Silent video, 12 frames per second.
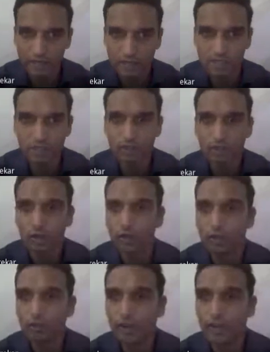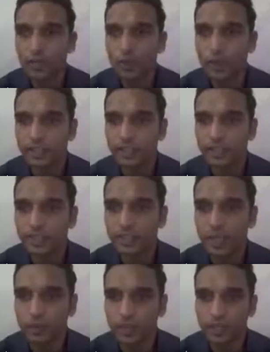its relevance when
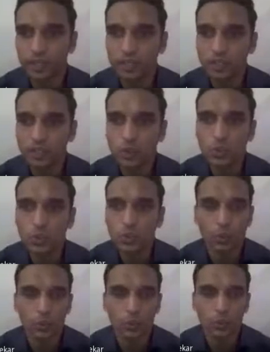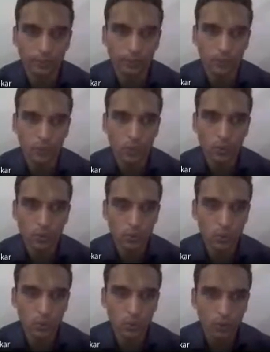you are executing in a source code.
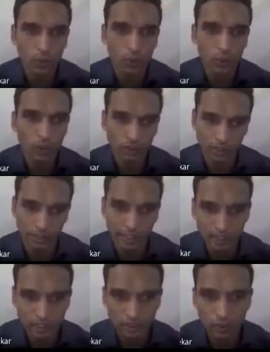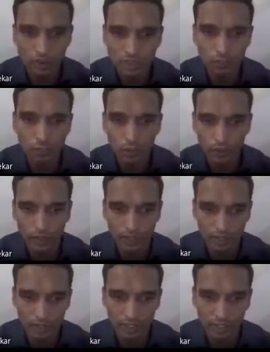So the next concept
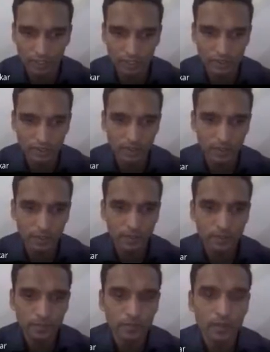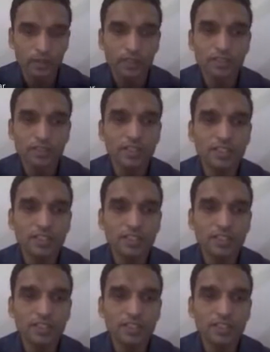what you are learning is the